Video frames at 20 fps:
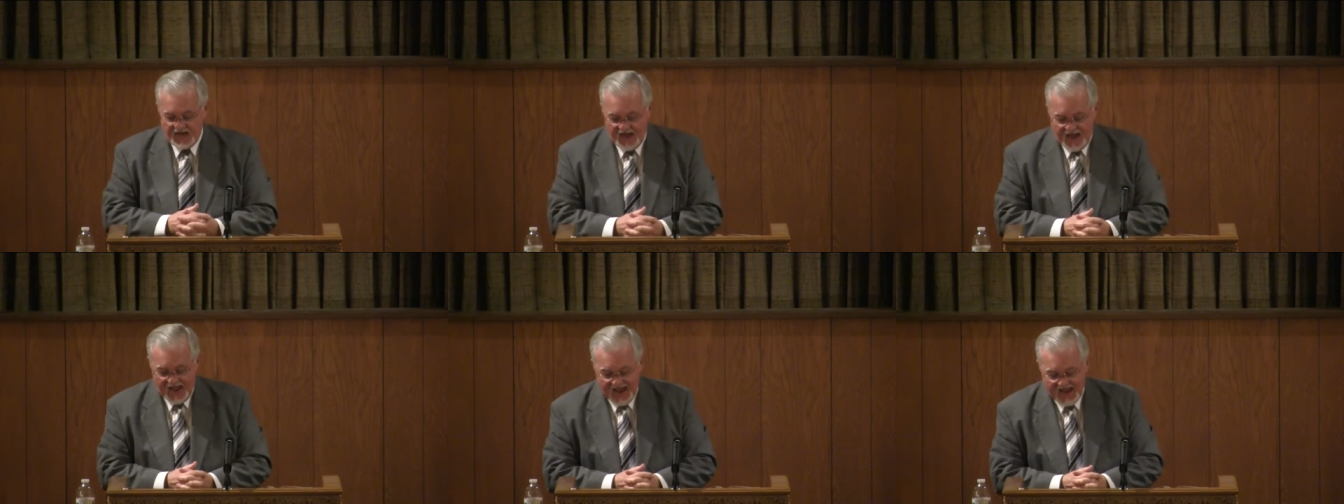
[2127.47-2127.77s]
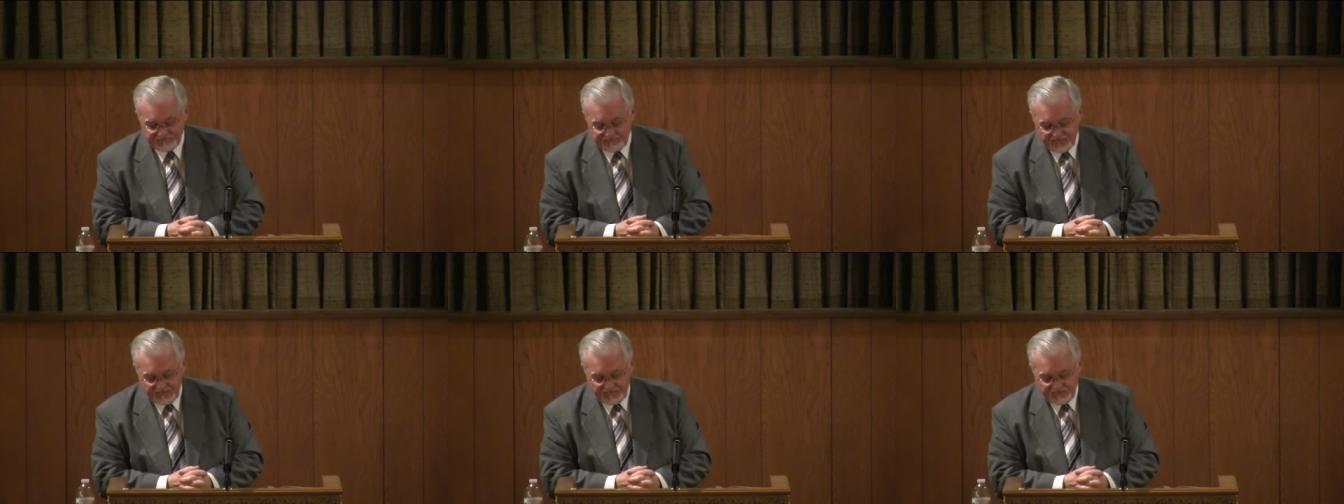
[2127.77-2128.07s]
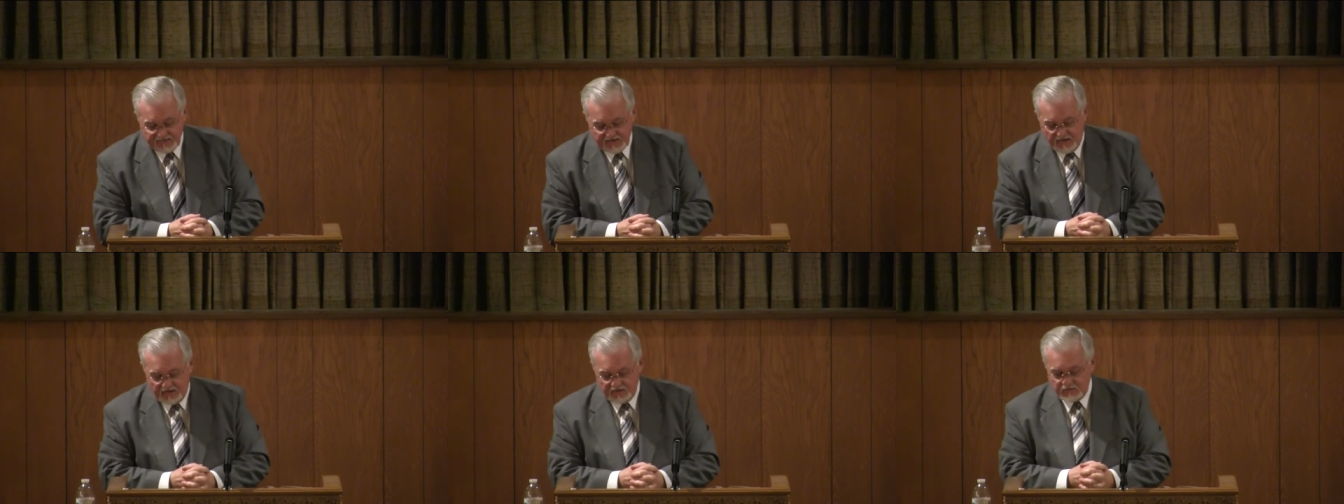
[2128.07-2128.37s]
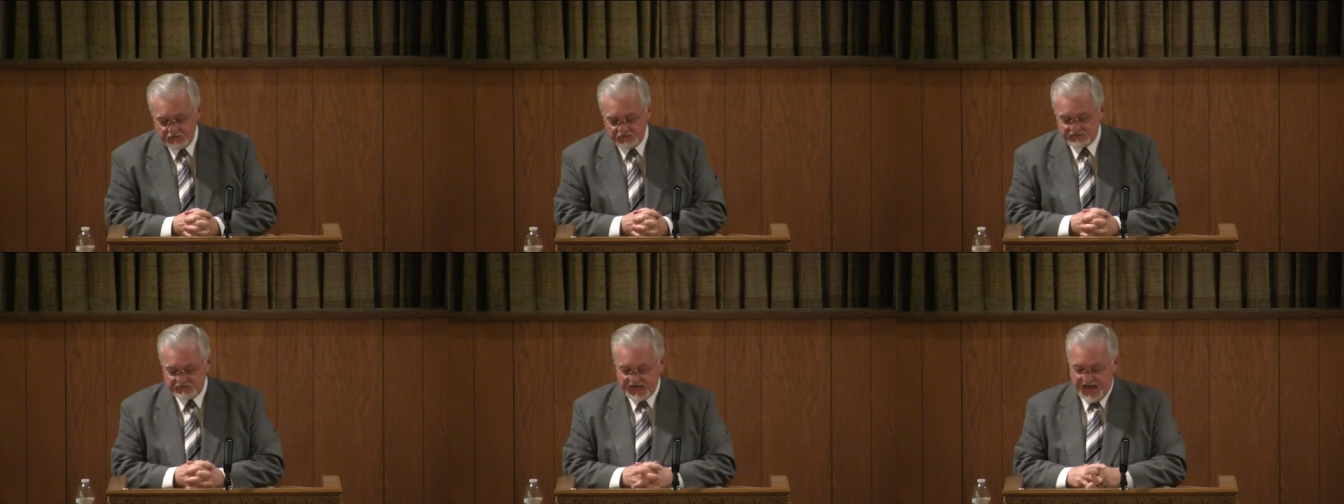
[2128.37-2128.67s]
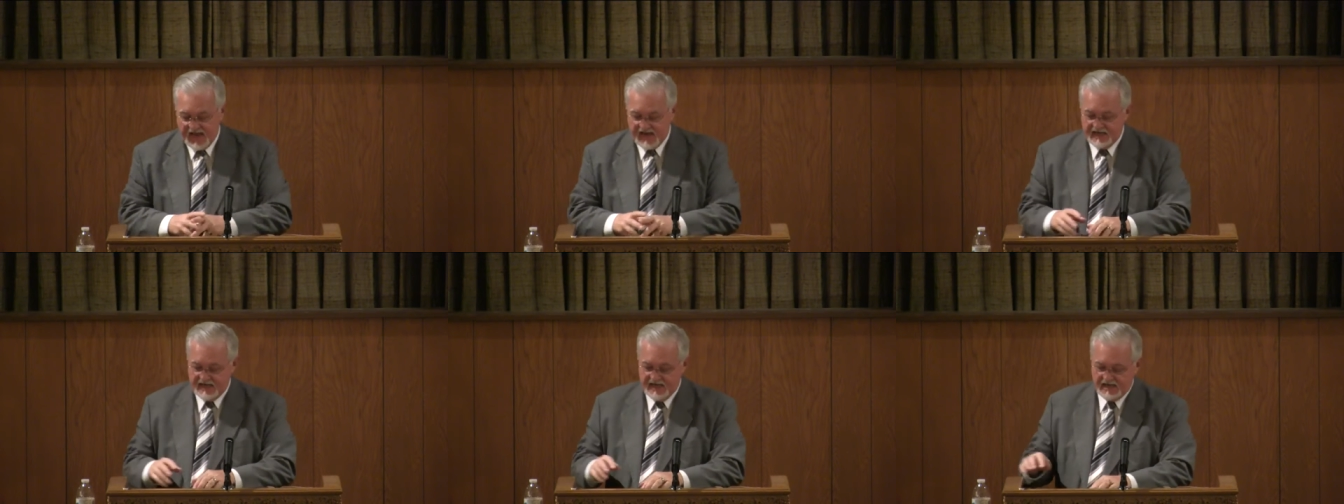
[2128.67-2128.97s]
having the
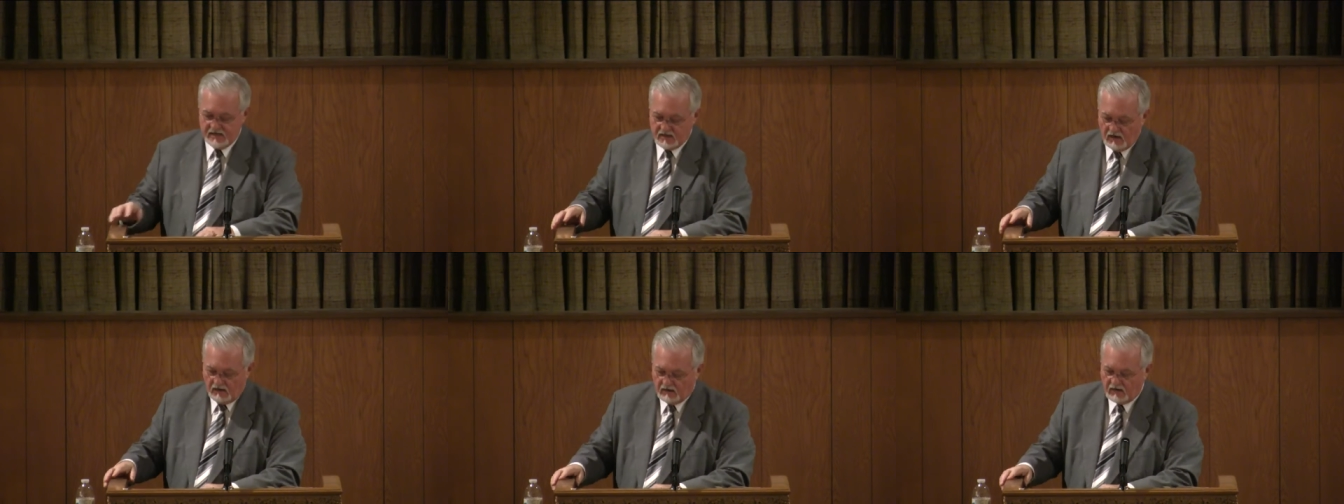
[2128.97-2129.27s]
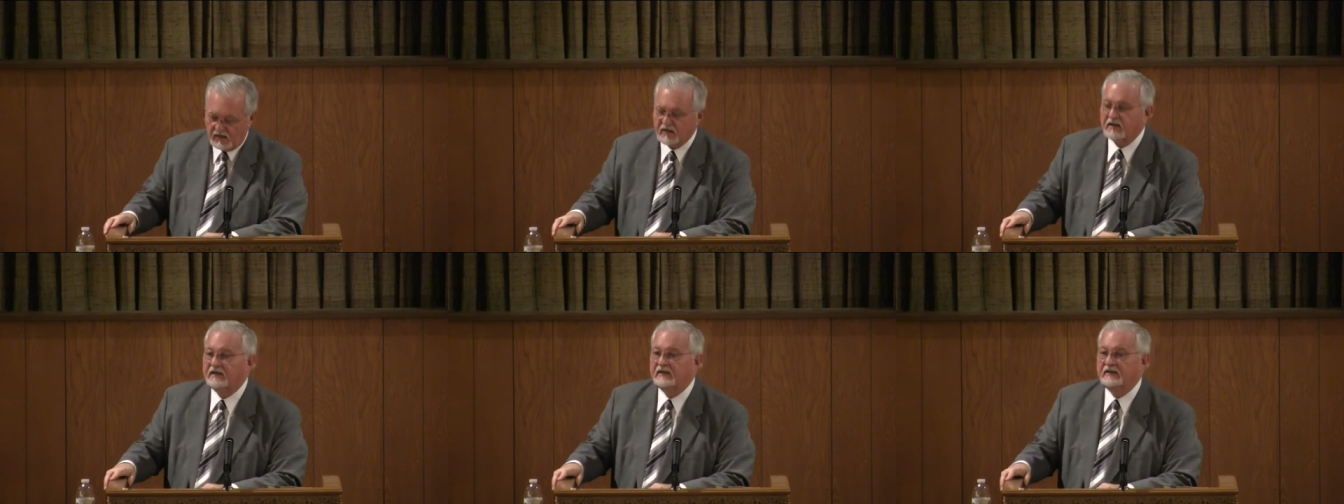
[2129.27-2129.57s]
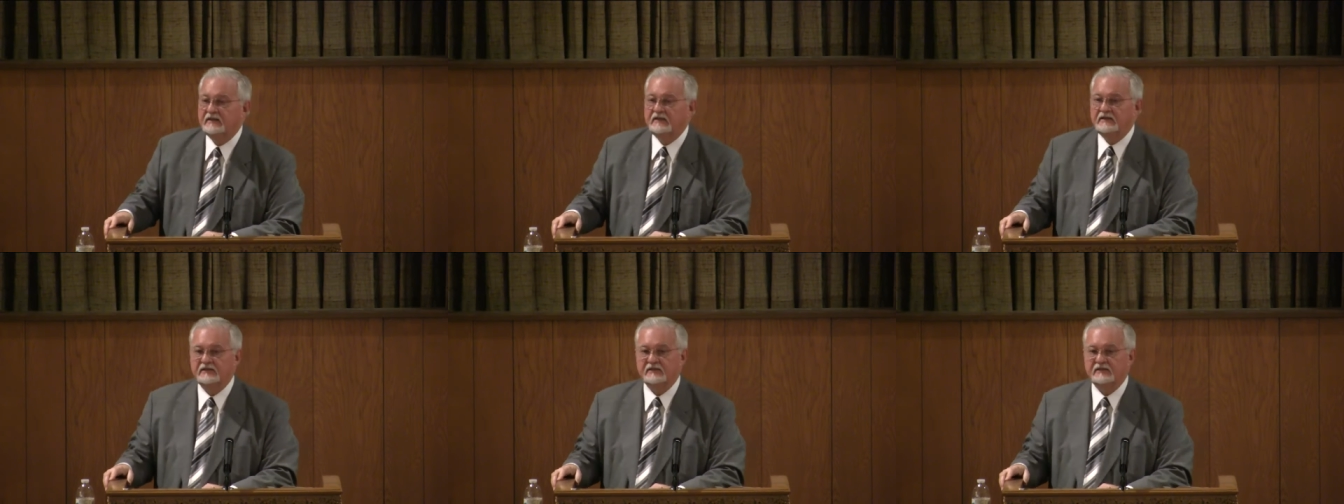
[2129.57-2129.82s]
understanding darkened,